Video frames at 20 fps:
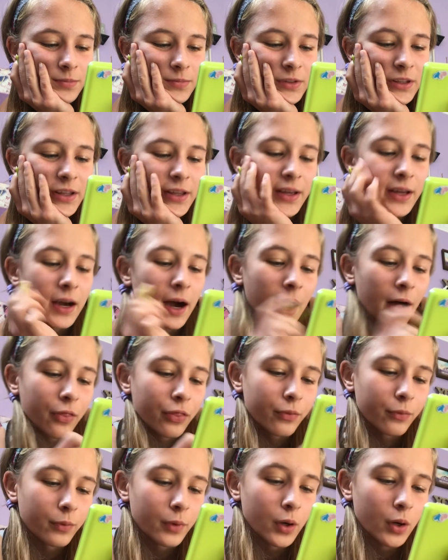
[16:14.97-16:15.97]
He got
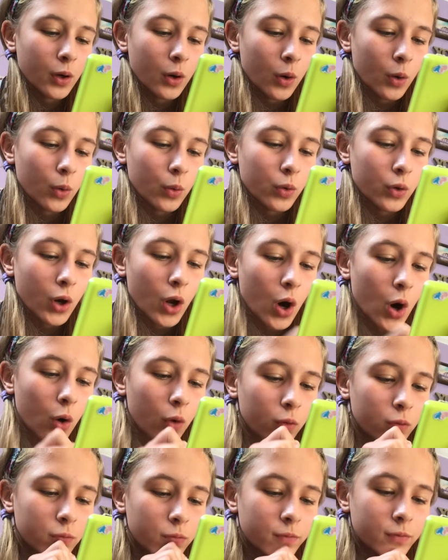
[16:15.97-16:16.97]
through.
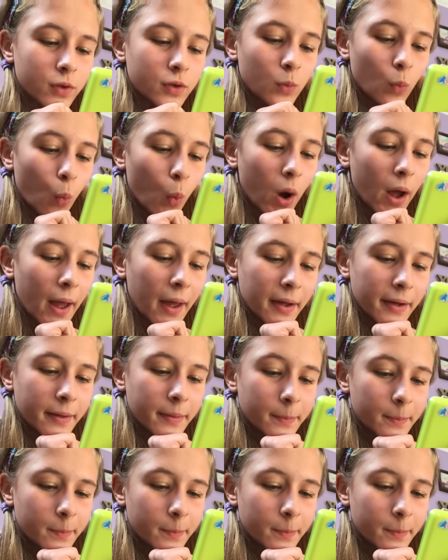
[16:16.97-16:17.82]
No way.